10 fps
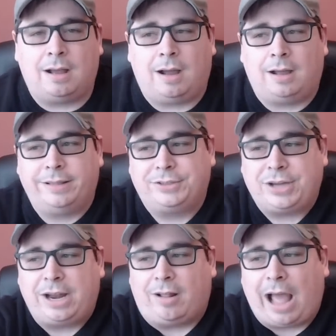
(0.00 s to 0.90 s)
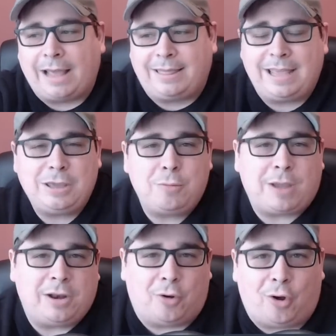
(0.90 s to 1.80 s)
uh, on this channel. I think you
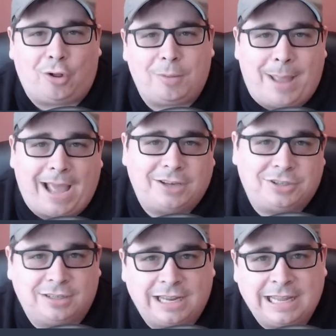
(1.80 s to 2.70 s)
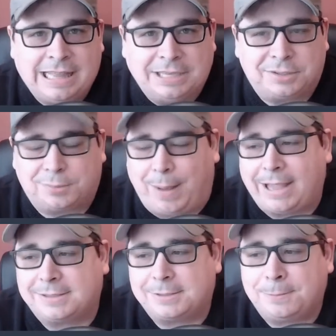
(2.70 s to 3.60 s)
can all imagine in this
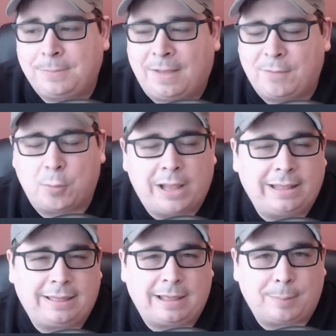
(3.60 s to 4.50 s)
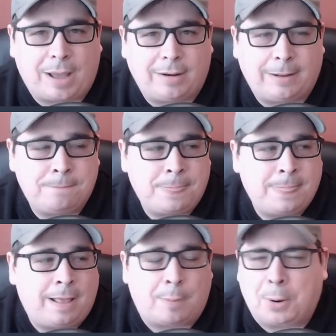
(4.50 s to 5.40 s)
space, if you really think about it,
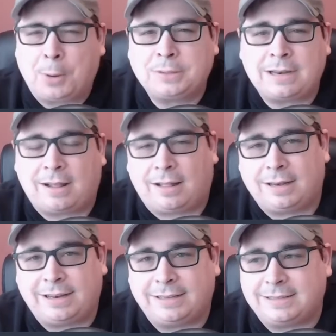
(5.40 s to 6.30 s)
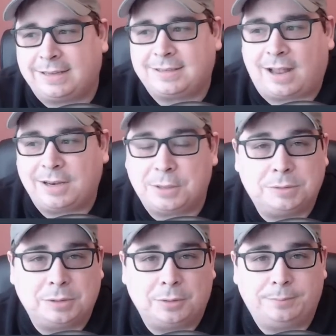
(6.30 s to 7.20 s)
a personality that exists on
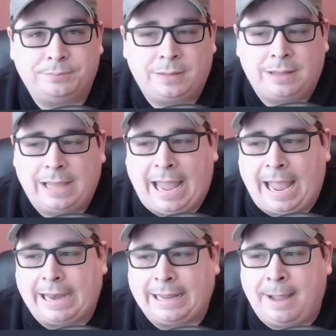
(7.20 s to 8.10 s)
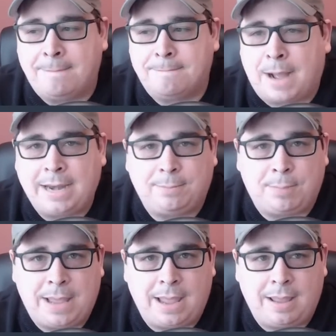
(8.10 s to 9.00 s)
YouTube, and it might
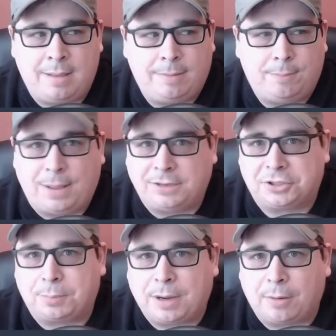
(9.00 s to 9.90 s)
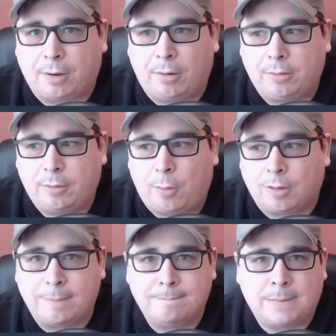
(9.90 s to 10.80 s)
be Ben Shapiro
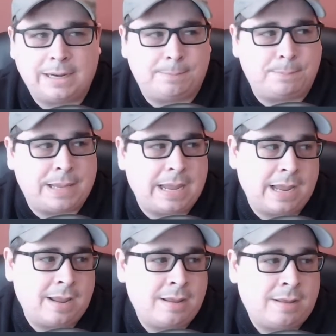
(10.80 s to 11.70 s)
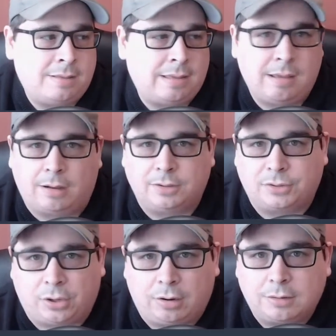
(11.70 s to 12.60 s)
or it might be the Young
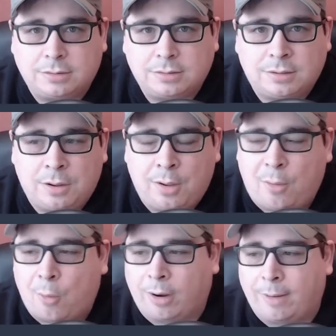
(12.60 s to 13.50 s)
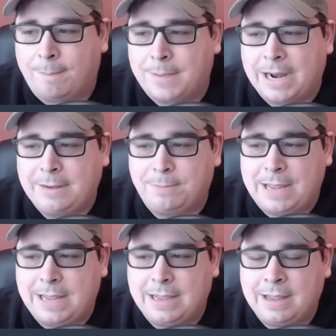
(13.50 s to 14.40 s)
Turks, or it might
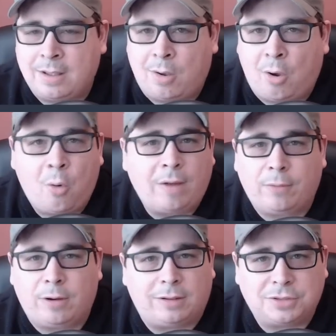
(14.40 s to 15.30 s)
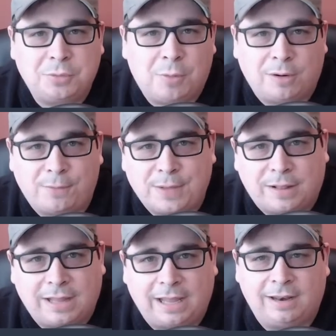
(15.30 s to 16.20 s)
be whoever else you want to
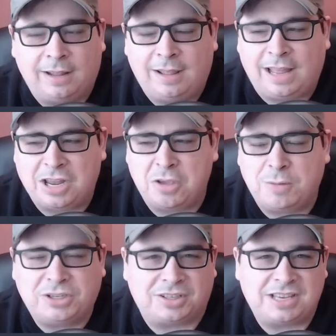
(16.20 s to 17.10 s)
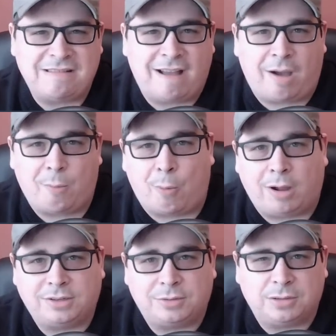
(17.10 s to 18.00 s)
fill in that you would just not
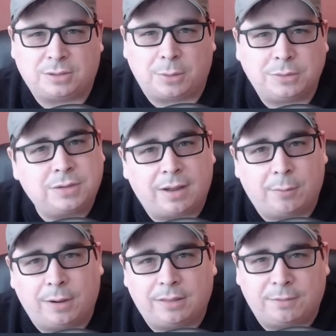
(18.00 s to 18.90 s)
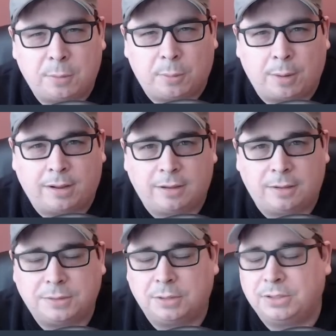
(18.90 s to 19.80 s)
want to associate with if you were running a
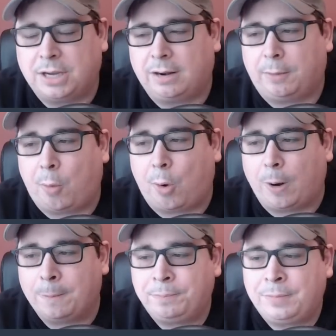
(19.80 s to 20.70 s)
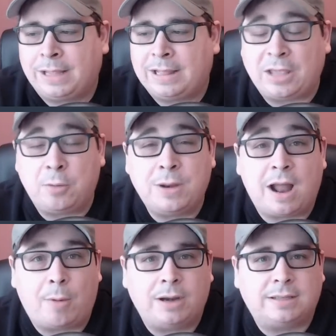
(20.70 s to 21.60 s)
YouTube channel, or that you would
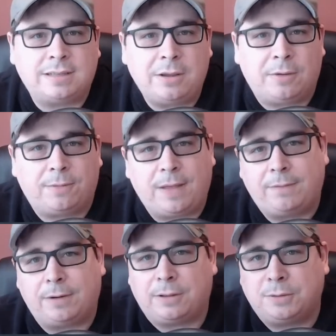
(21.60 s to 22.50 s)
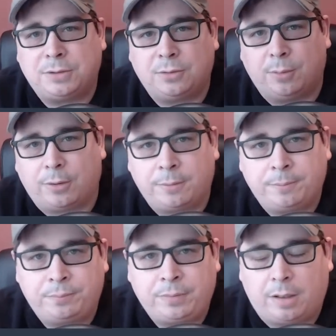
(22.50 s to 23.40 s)
not want to see your favorite YouTuber
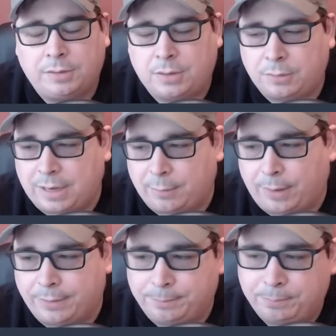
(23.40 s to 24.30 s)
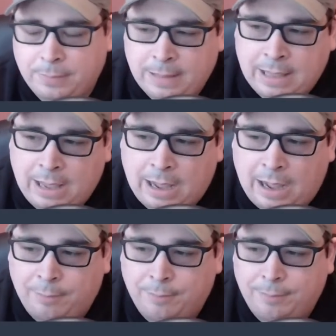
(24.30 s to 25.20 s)
associate with.
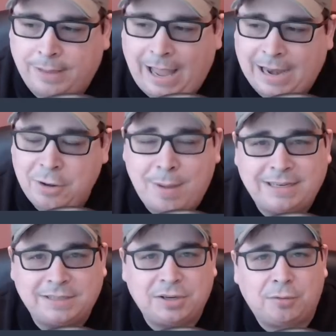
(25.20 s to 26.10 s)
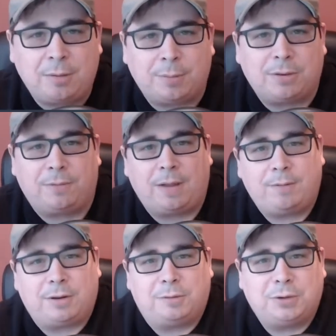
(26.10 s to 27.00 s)
Um, and you might disagree with your favorite